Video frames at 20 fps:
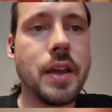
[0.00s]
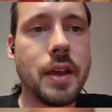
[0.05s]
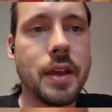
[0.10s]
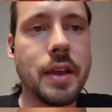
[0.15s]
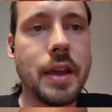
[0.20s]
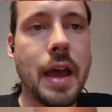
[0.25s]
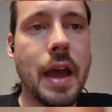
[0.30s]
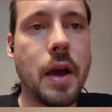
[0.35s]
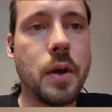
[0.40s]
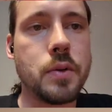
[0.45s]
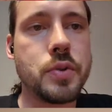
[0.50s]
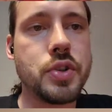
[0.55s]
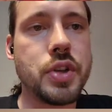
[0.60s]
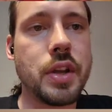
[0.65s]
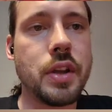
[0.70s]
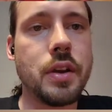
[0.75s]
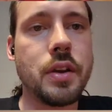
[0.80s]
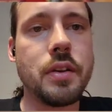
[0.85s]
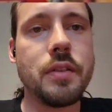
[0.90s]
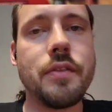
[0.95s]

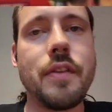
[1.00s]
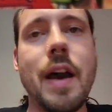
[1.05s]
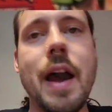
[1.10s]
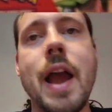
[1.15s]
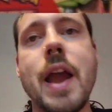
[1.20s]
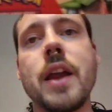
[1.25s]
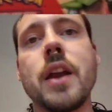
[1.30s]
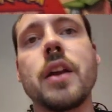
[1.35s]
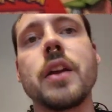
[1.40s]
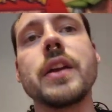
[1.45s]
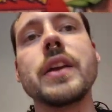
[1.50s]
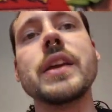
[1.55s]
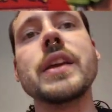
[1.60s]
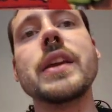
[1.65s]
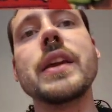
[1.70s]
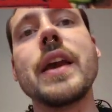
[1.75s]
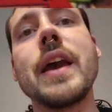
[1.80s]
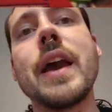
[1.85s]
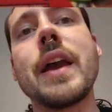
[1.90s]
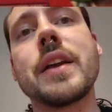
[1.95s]
Gouging Fire
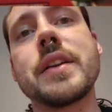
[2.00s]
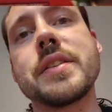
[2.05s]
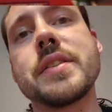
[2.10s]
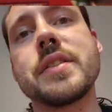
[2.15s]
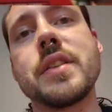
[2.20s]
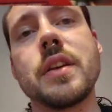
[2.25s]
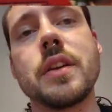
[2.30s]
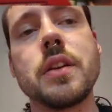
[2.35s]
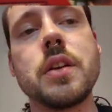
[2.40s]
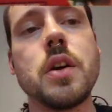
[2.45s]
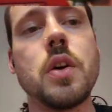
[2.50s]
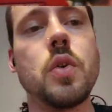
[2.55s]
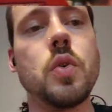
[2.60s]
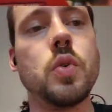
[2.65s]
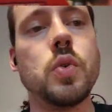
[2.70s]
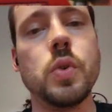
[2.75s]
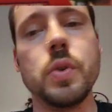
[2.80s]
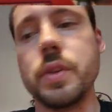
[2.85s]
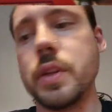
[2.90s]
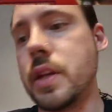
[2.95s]
EX
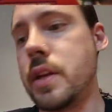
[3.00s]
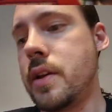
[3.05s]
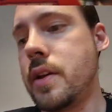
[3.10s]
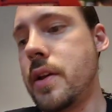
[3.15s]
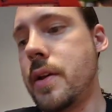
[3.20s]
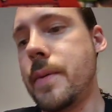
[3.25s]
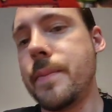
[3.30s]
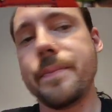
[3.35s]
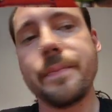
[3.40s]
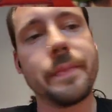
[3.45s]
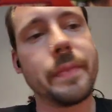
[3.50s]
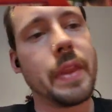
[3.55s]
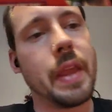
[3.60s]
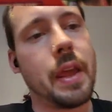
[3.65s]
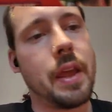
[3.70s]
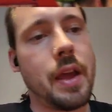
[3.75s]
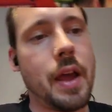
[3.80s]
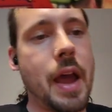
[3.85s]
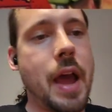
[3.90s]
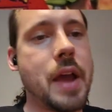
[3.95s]
Gold.
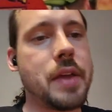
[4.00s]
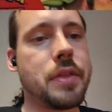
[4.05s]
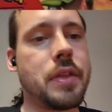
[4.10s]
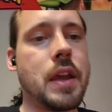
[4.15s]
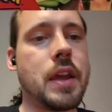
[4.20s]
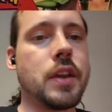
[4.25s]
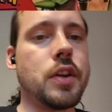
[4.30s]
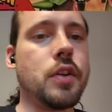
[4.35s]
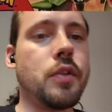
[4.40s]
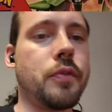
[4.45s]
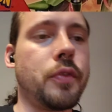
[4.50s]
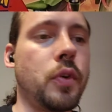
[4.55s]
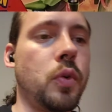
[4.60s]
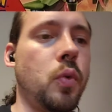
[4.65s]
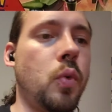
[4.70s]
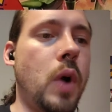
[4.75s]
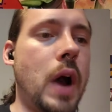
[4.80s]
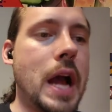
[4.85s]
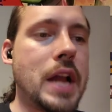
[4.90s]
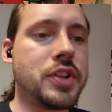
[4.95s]
I thank you for
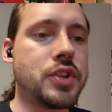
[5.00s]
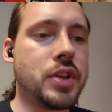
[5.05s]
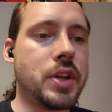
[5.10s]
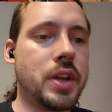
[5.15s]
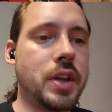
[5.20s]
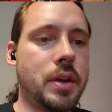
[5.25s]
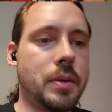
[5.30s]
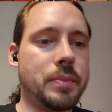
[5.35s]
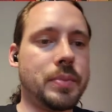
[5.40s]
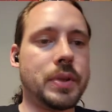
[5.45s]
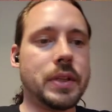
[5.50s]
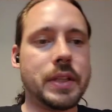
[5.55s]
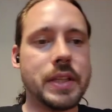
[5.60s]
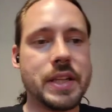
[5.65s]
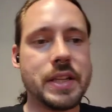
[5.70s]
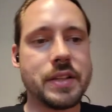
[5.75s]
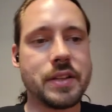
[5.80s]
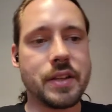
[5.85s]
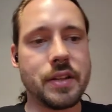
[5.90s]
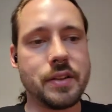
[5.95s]
watching.
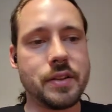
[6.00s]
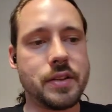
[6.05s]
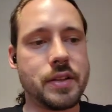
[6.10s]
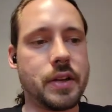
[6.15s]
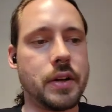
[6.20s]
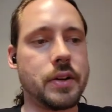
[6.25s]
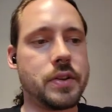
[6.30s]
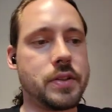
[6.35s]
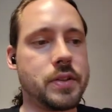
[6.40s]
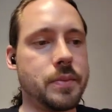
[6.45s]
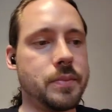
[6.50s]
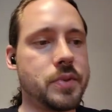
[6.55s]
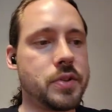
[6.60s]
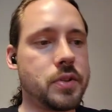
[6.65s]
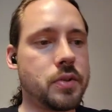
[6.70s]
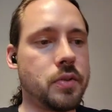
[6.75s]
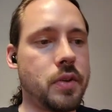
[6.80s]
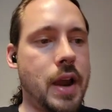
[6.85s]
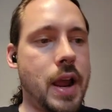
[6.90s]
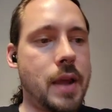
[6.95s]
Please consider
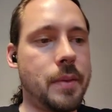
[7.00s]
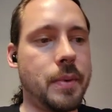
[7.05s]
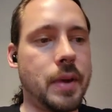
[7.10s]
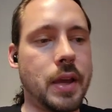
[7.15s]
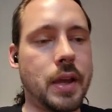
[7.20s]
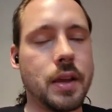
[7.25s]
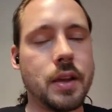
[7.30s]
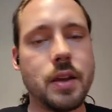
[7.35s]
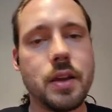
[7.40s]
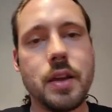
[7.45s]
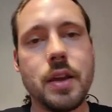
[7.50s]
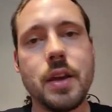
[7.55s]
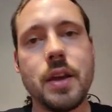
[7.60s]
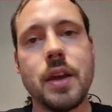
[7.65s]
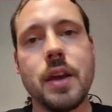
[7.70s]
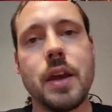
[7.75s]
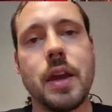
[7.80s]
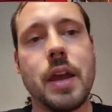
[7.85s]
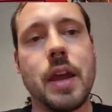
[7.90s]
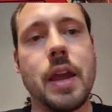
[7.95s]
subscribing
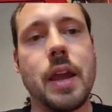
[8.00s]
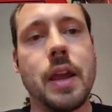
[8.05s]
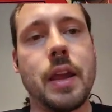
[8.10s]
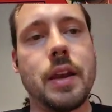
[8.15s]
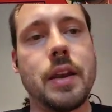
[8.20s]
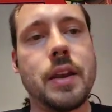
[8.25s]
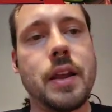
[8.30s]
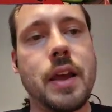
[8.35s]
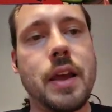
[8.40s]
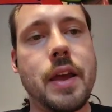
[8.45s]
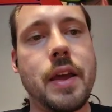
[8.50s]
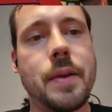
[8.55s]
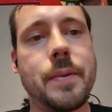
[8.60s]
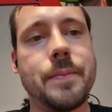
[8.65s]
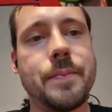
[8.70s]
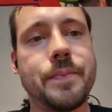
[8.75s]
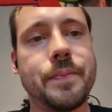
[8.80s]
and